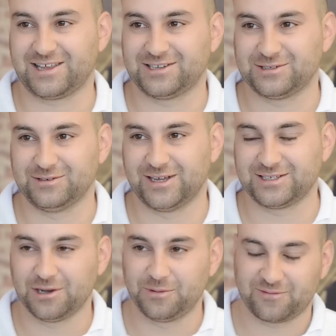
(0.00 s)
get to
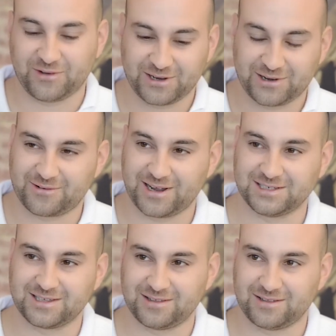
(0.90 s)
until we find an
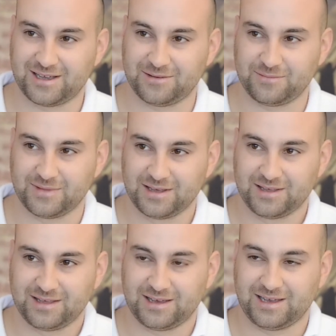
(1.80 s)
eraser.
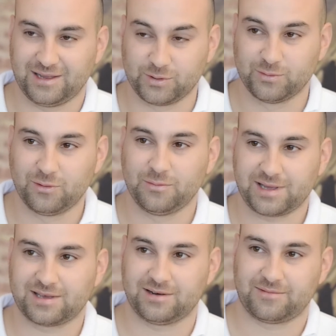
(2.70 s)
And we will
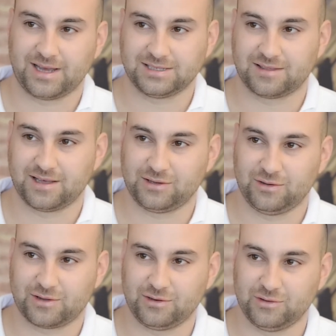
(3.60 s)
make an eraser that you
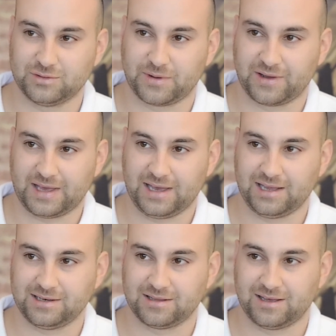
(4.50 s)
can use by
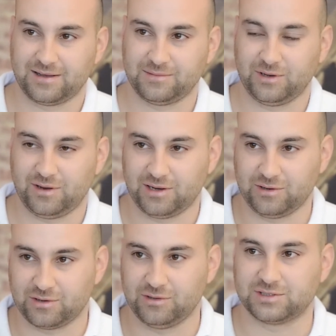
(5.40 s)
hand, and you
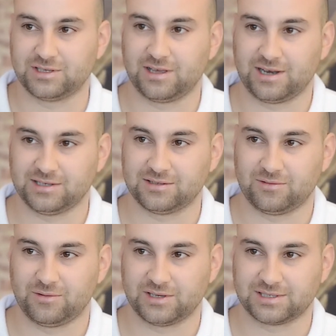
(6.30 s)
can use to get into
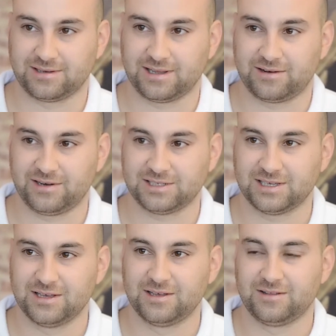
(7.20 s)
all those little areas.
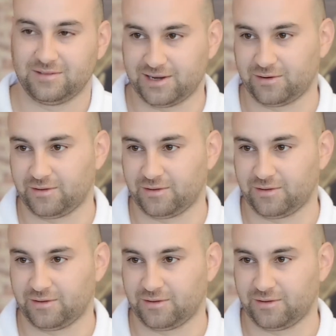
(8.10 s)
Then